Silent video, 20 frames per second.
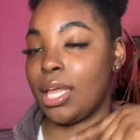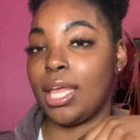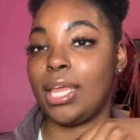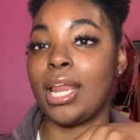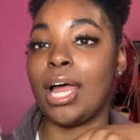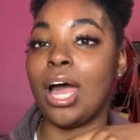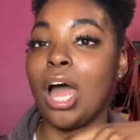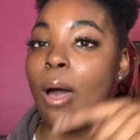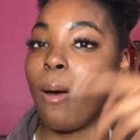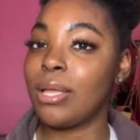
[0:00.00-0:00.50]
And
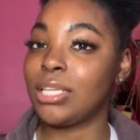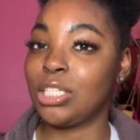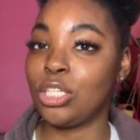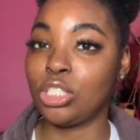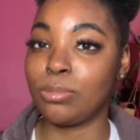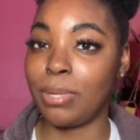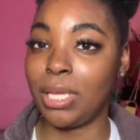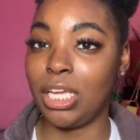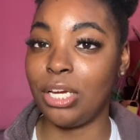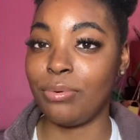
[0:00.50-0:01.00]
I always
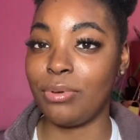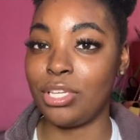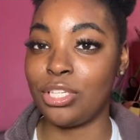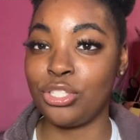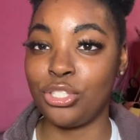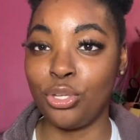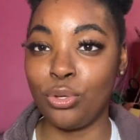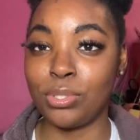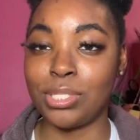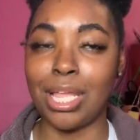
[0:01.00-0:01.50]
lose my earrings
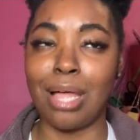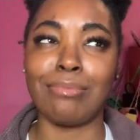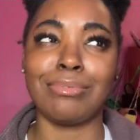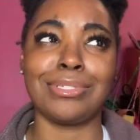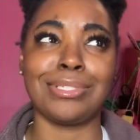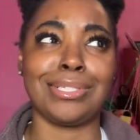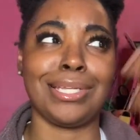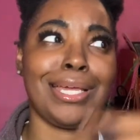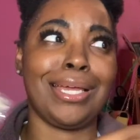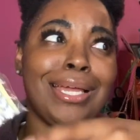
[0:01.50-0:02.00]
too, so I was
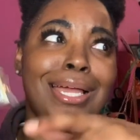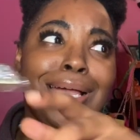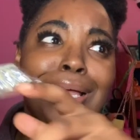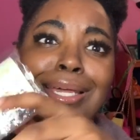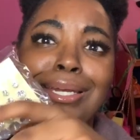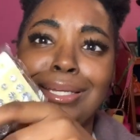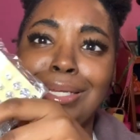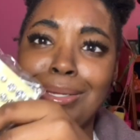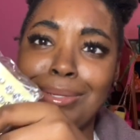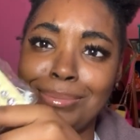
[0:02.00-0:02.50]
just like, I
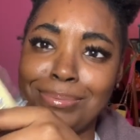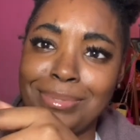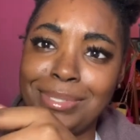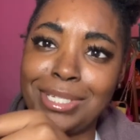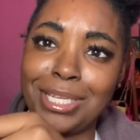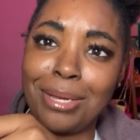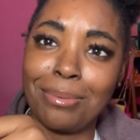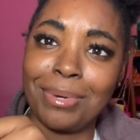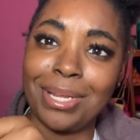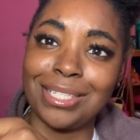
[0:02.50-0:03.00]
gotta get
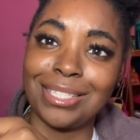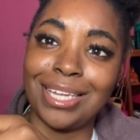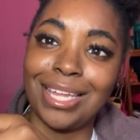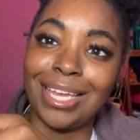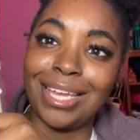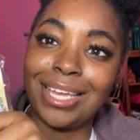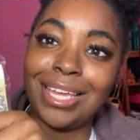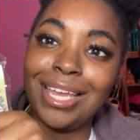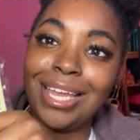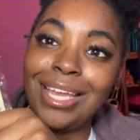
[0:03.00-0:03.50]
some that's like